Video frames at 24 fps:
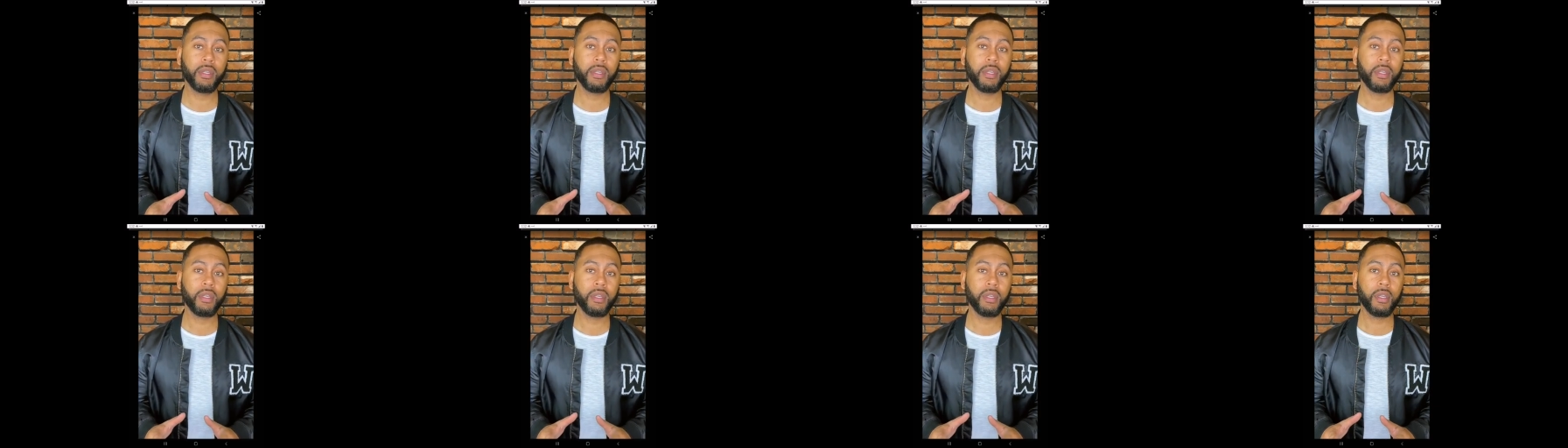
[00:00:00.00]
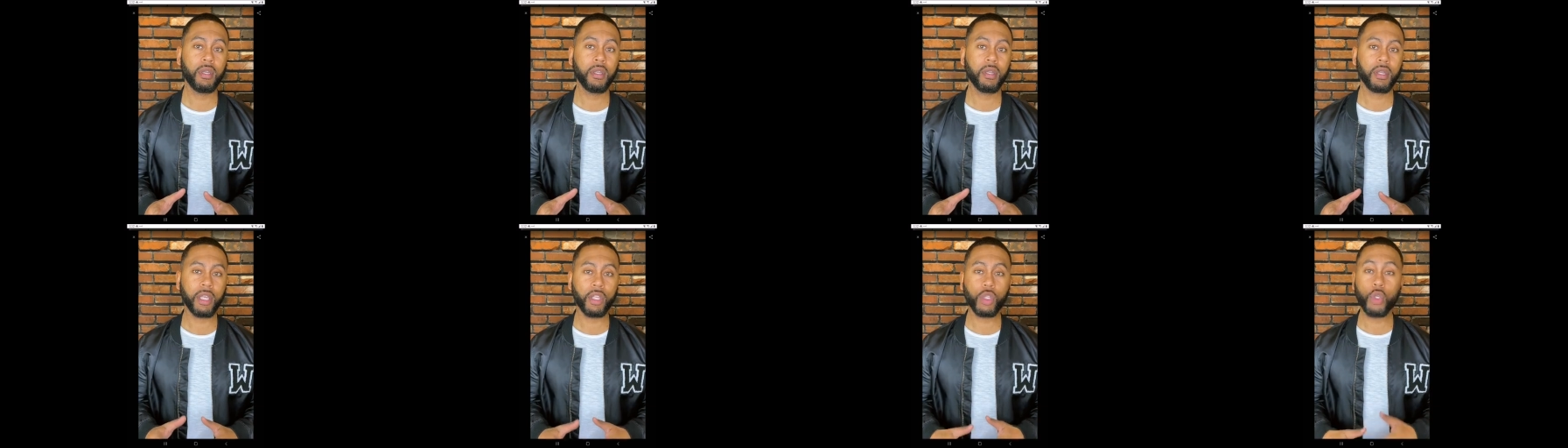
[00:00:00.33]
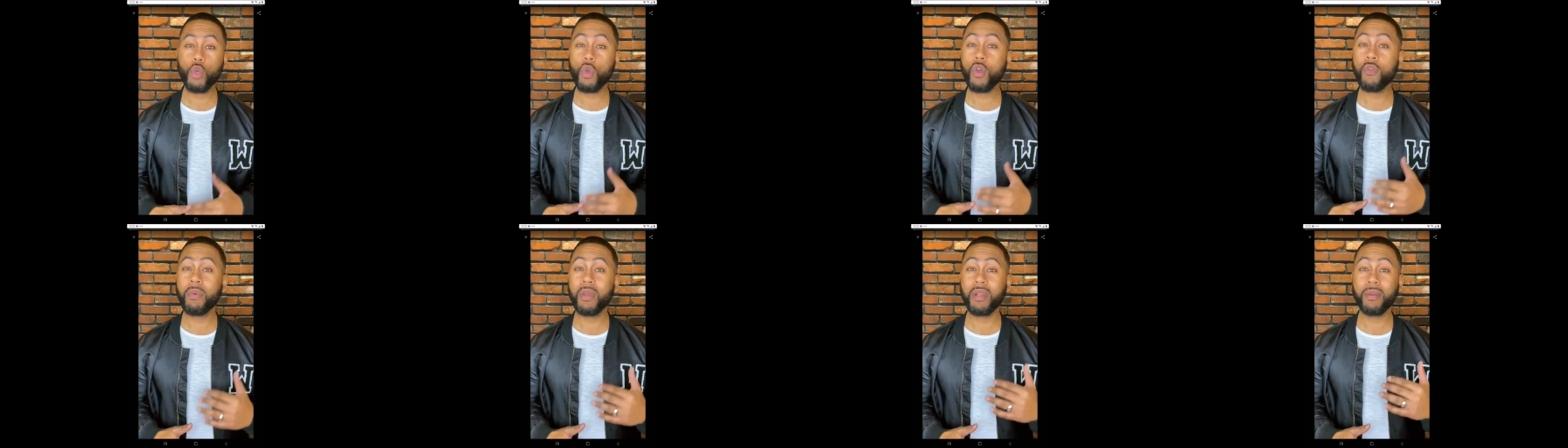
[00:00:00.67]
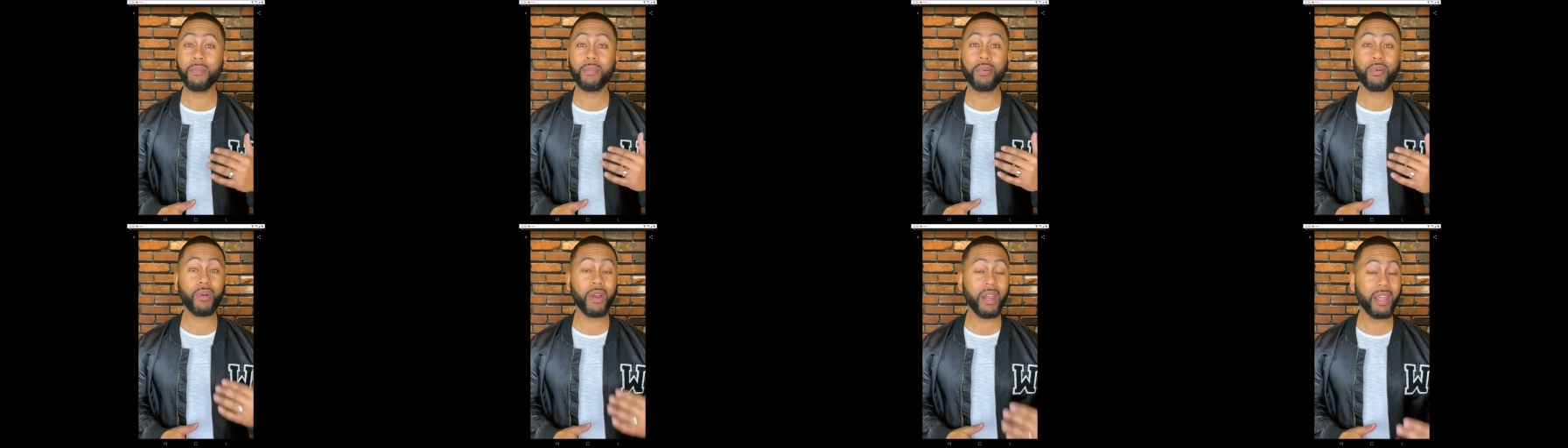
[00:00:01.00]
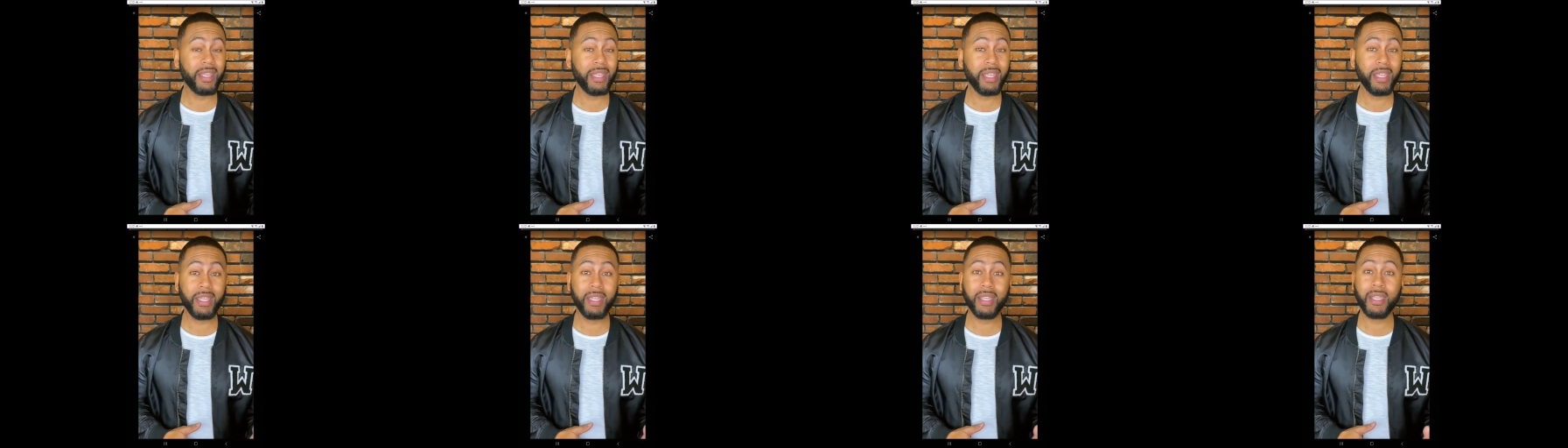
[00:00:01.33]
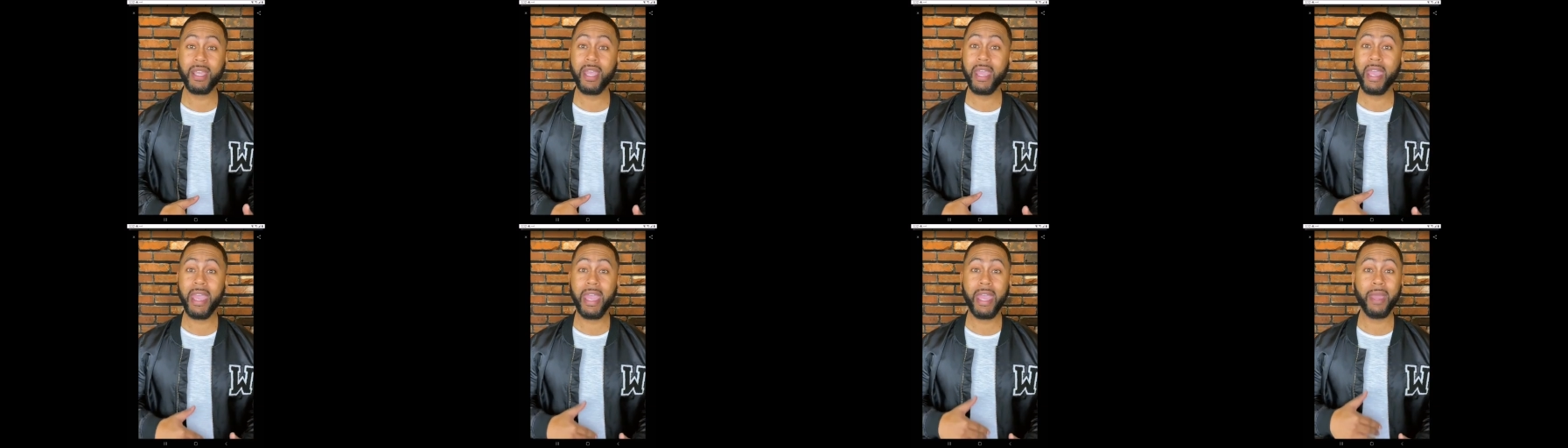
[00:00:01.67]
Like you have been praying
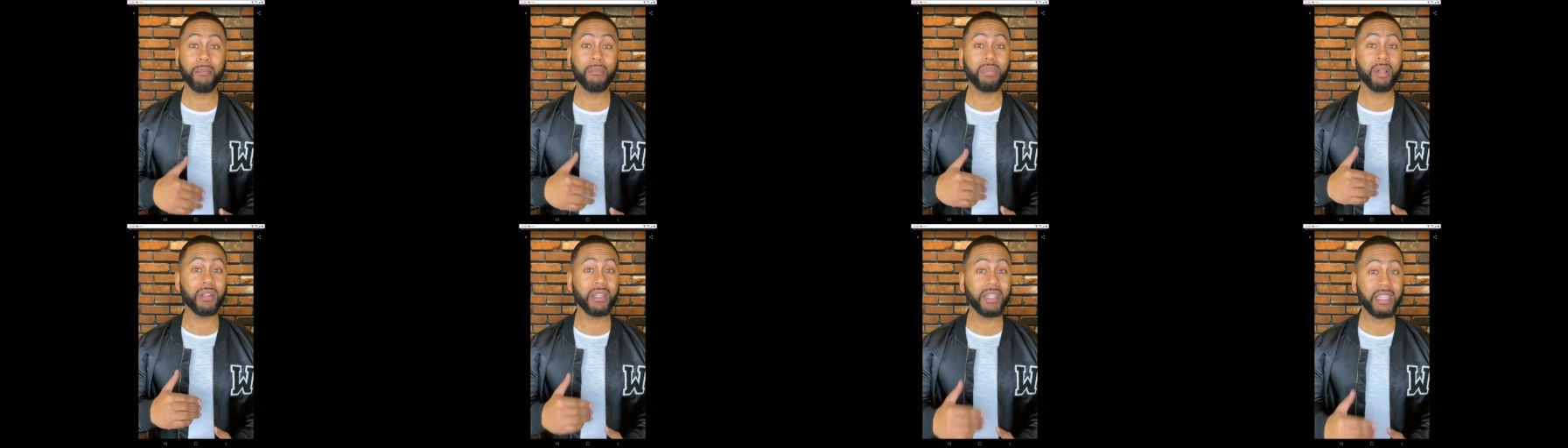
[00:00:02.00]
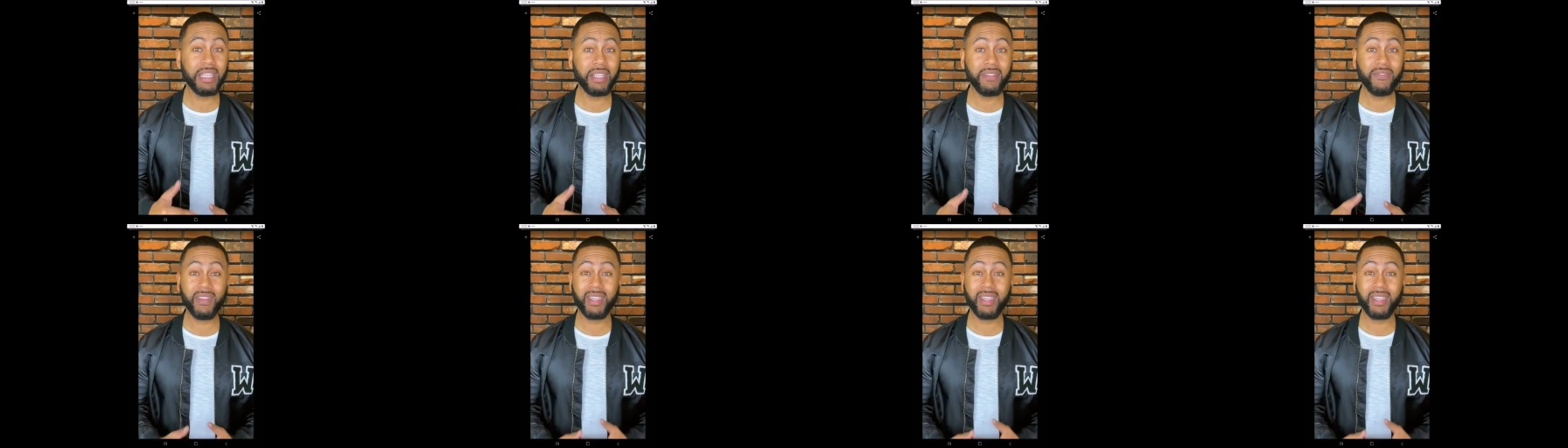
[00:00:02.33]
and believing